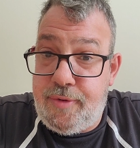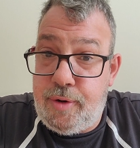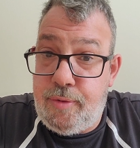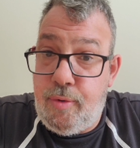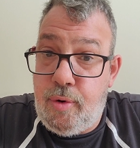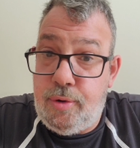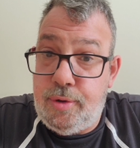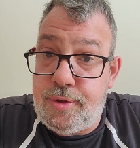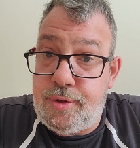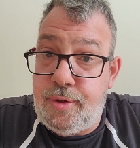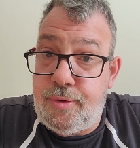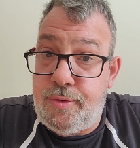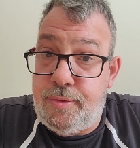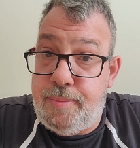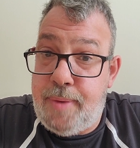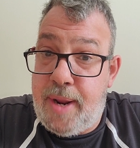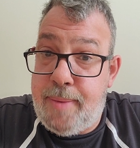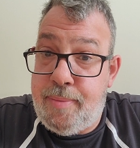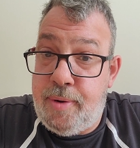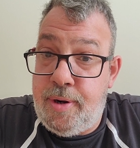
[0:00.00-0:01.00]
your roll of
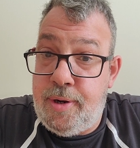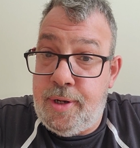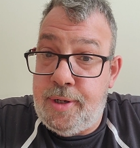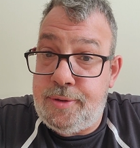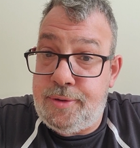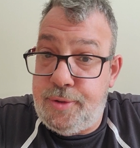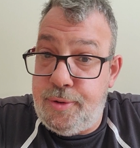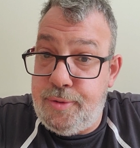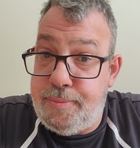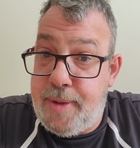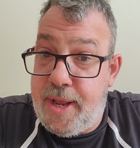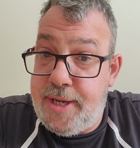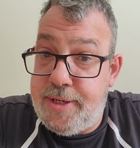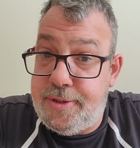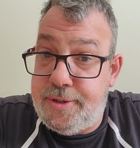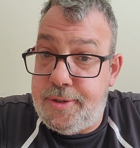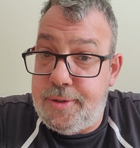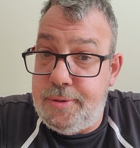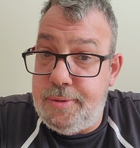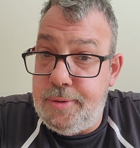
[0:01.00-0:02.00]

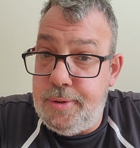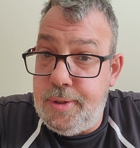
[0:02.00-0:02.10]
toothpaste,